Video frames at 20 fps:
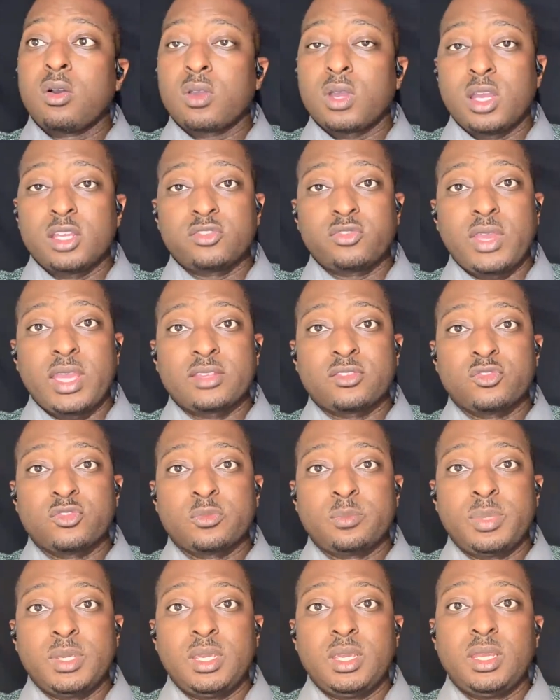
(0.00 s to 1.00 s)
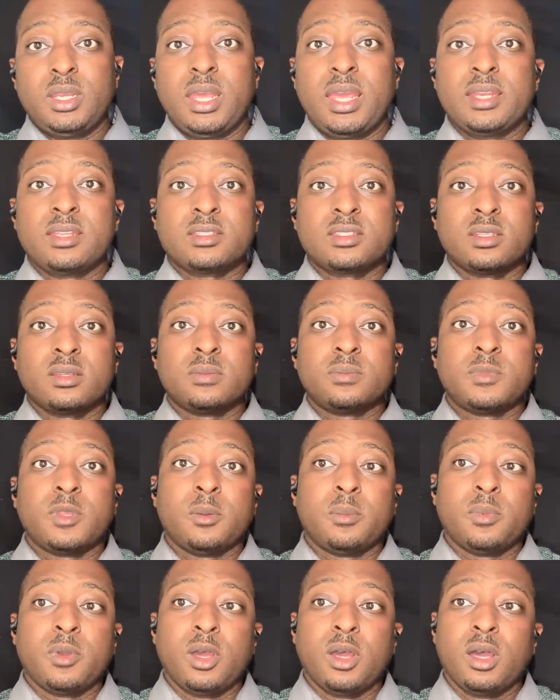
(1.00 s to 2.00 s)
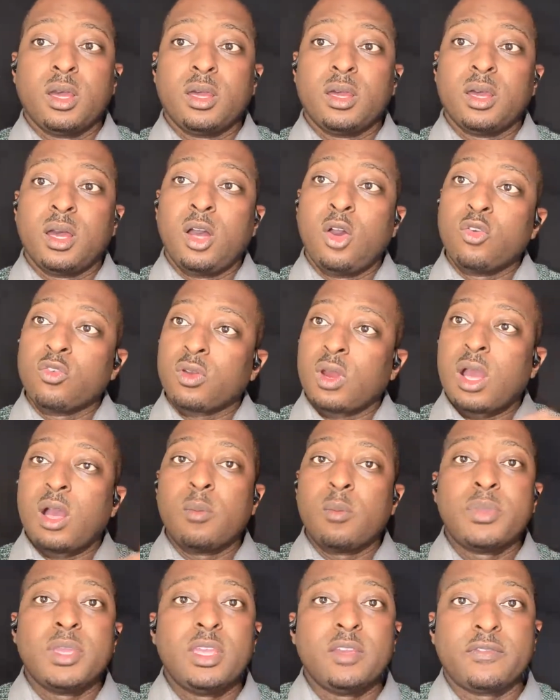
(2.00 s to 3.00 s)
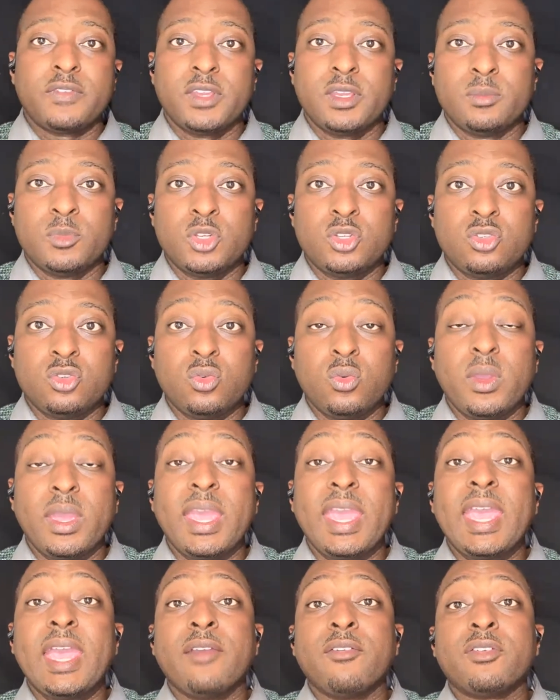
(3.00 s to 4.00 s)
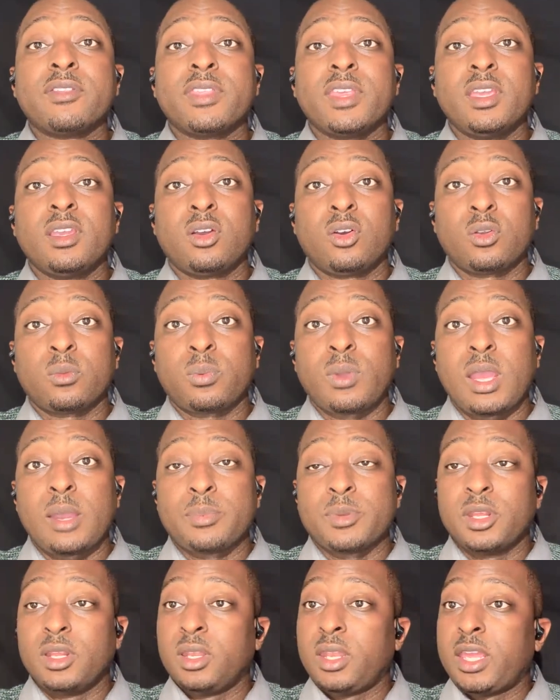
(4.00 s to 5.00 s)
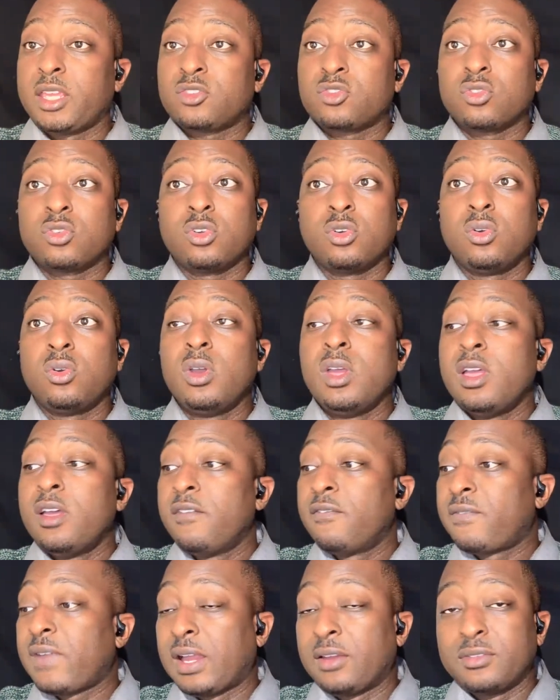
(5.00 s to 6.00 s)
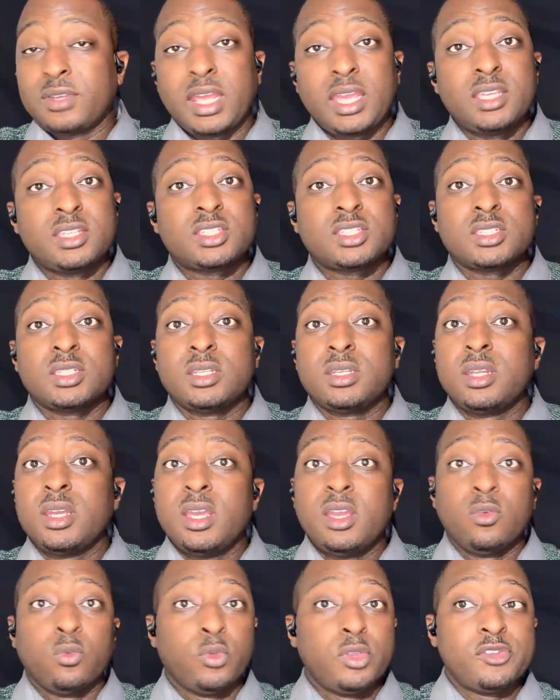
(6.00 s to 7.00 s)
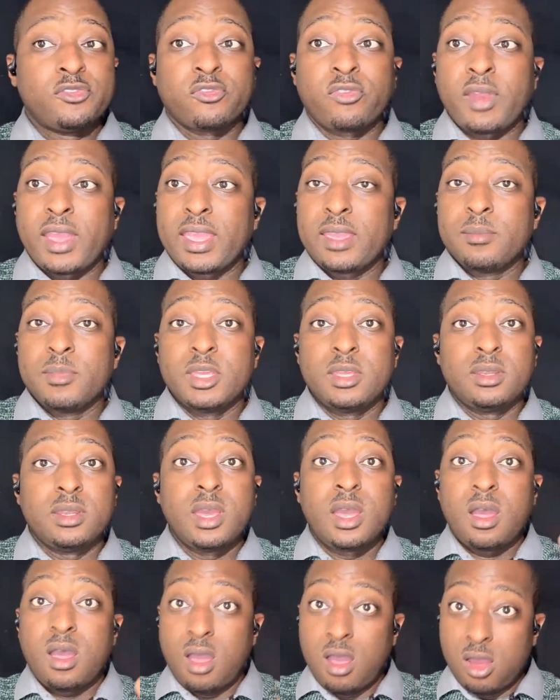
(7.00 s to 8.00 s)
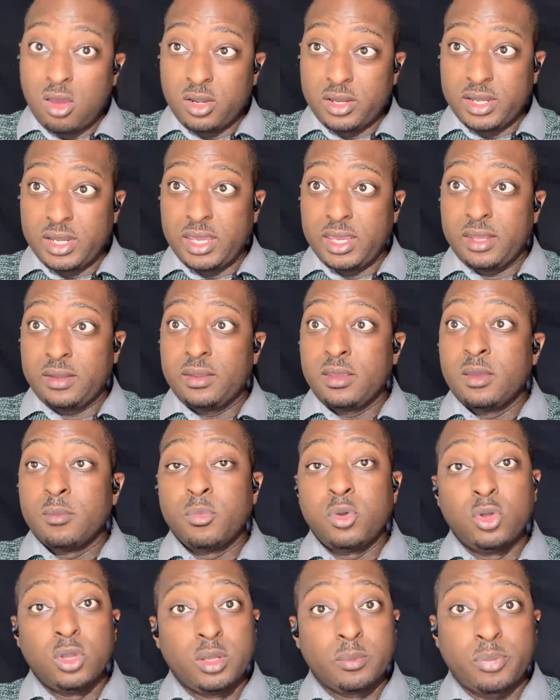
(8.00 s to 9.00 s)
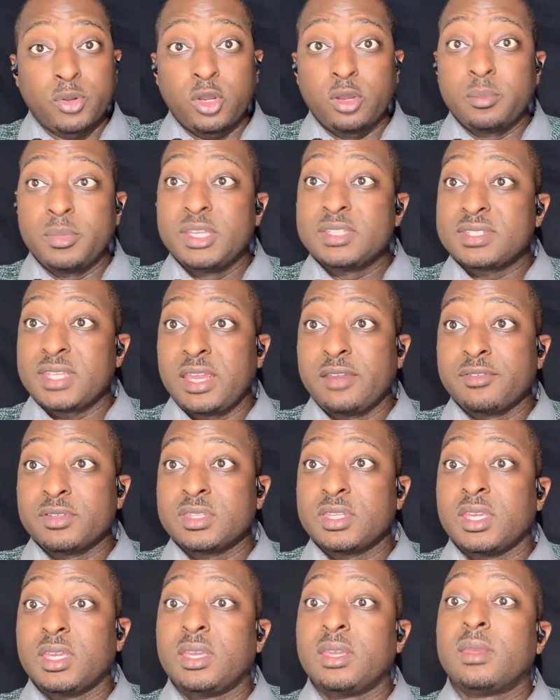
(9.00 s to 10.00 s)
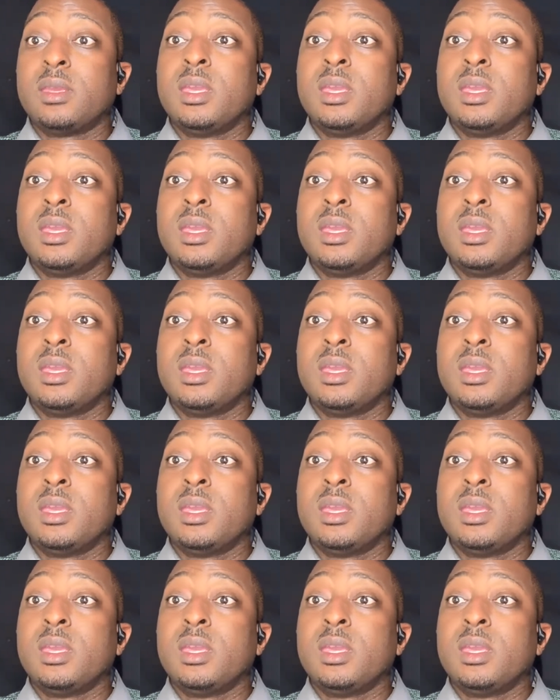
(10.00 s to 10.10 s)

contractor's bid. That is the overall bid for him to do everything on the property: electrical, foundation, reframing, all of that, pulling permits, everything.